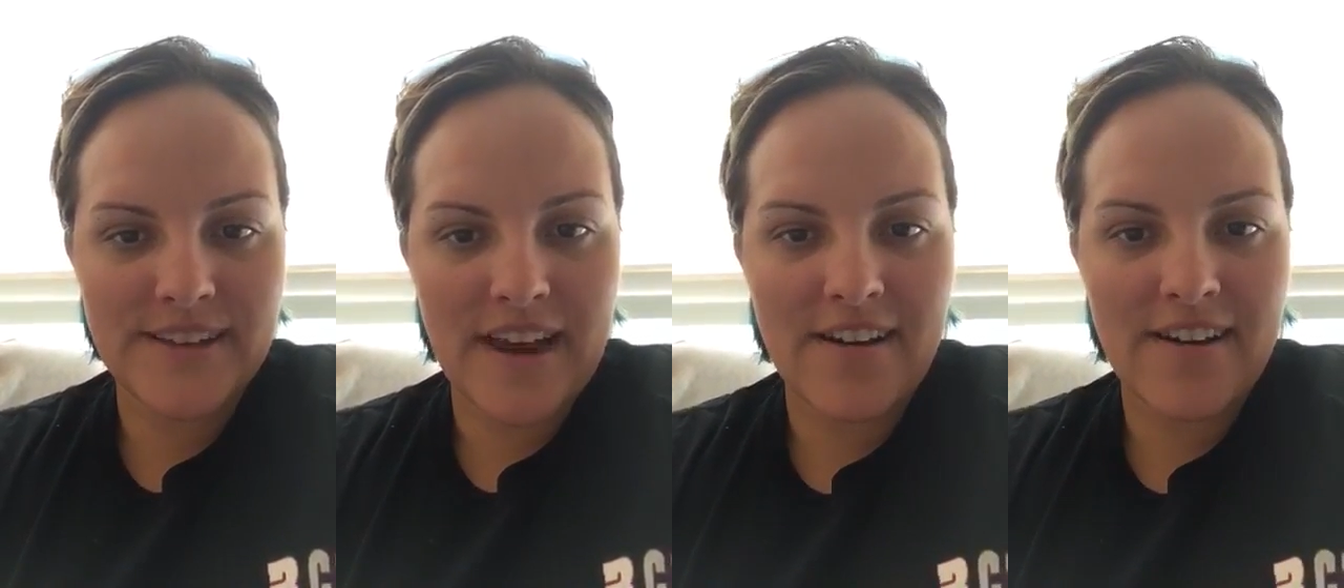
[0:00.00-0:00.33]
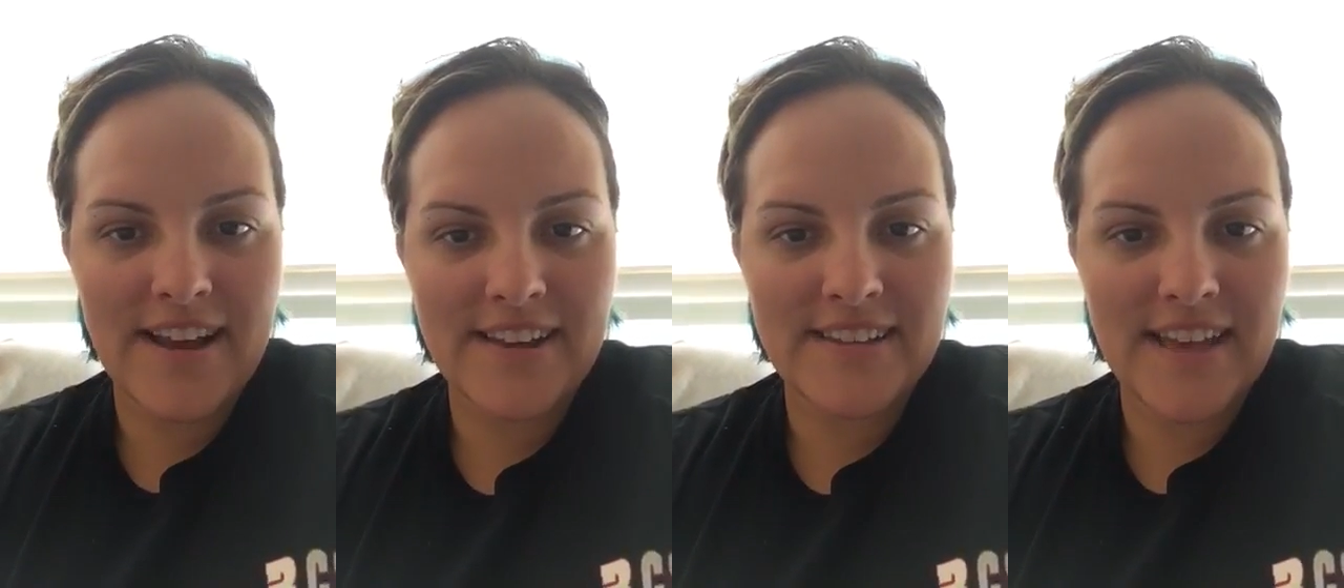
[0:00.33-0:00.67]

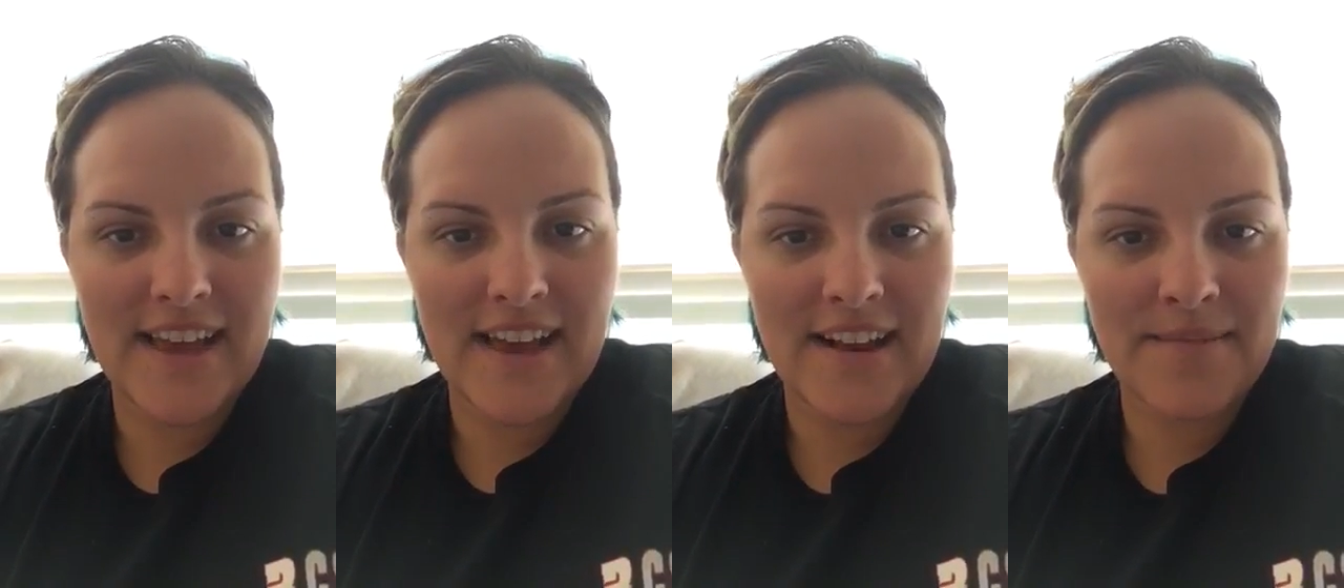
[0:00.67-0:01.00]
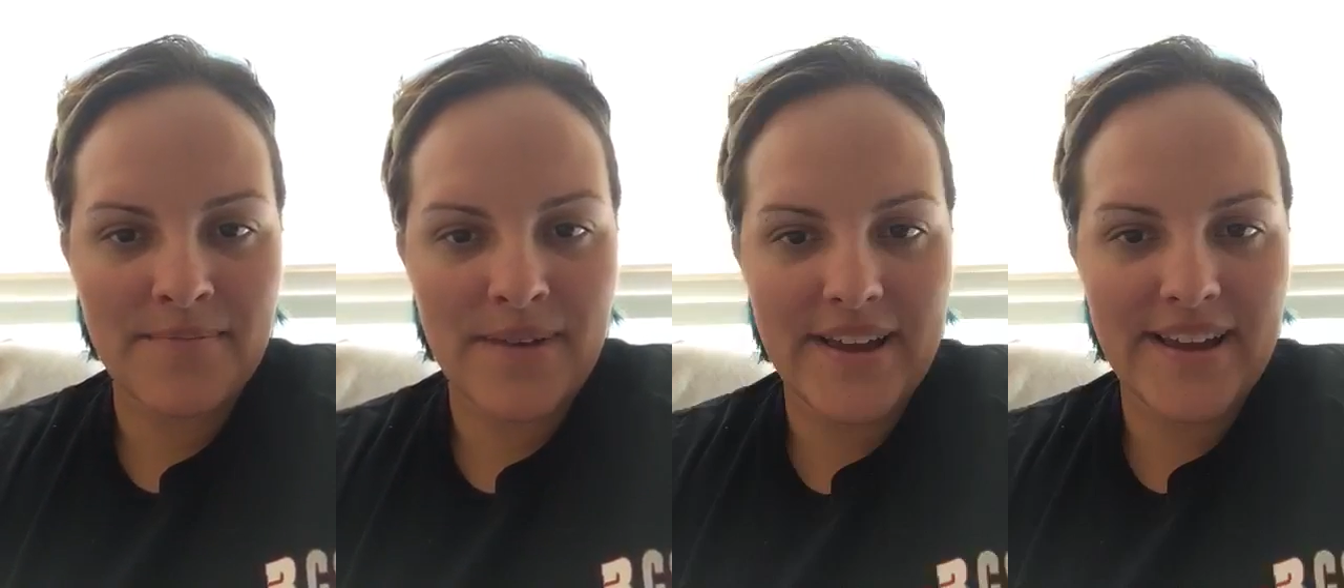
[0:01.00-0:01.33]
Saturdays at
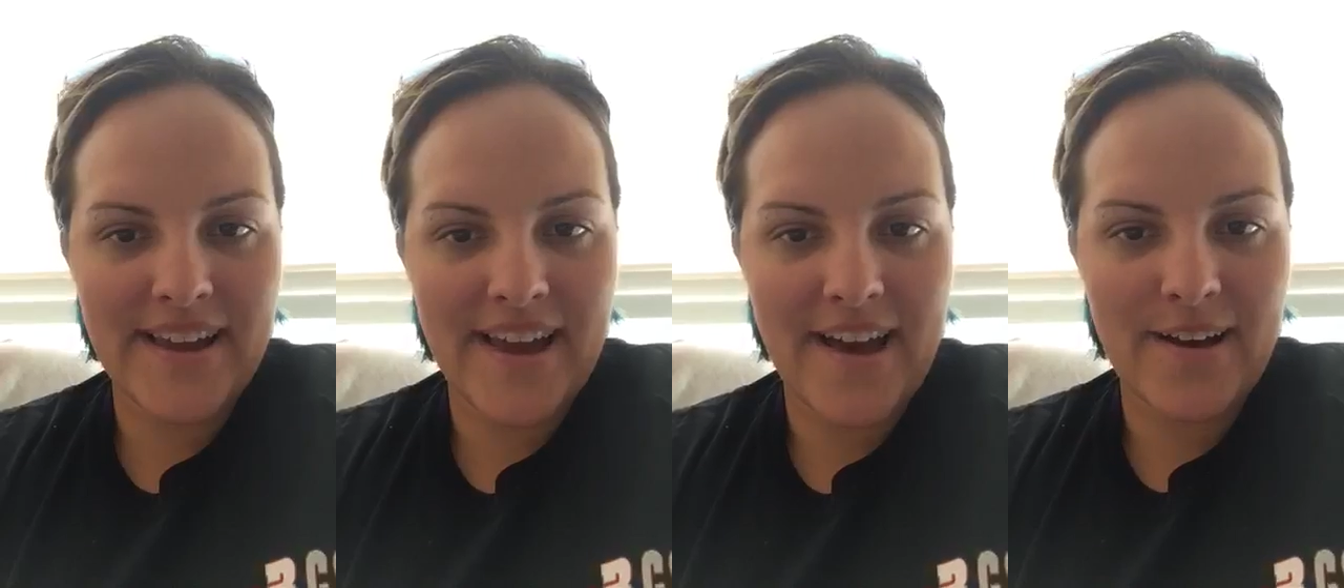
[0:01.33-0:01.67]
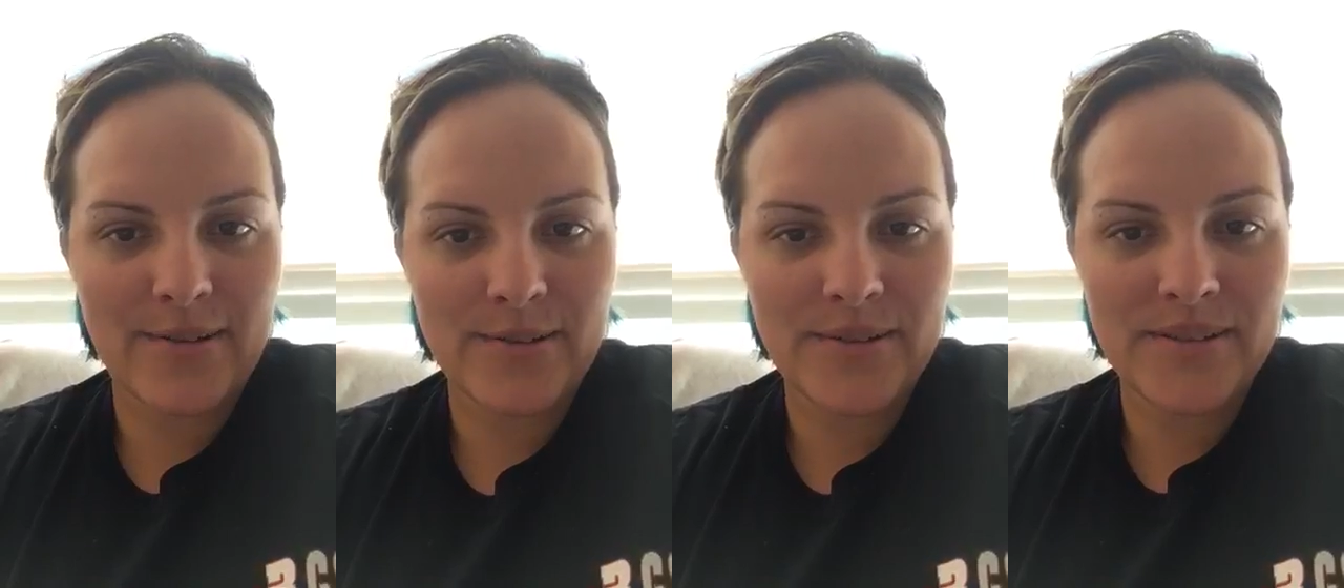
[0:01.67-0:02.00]
my
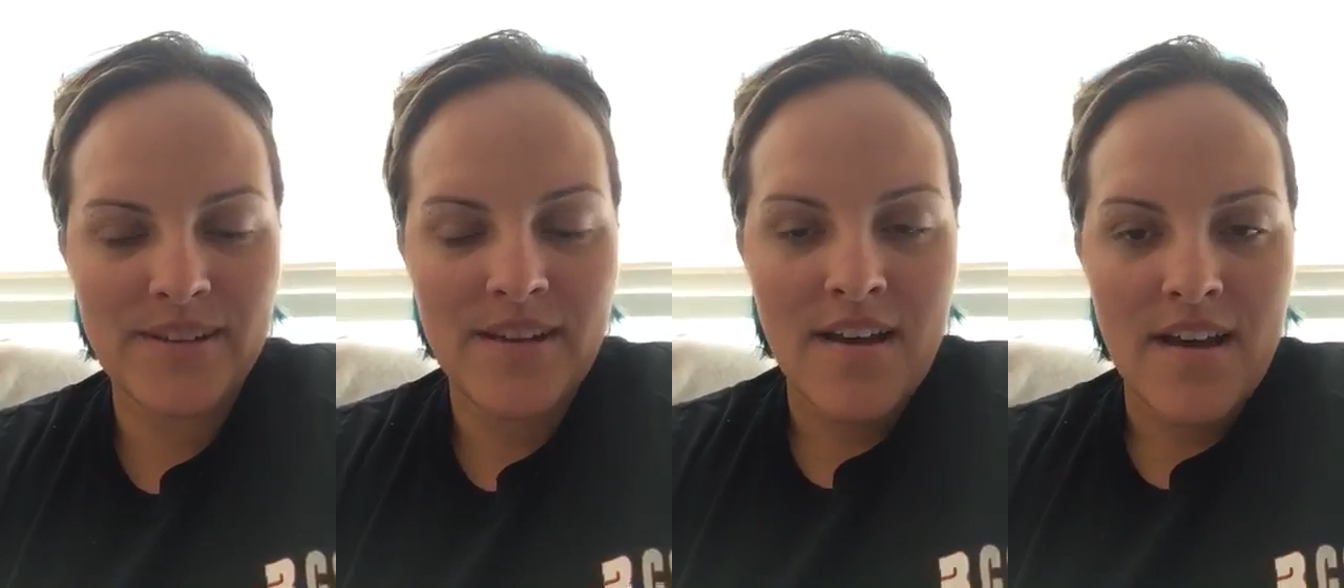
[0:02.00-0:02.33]
house.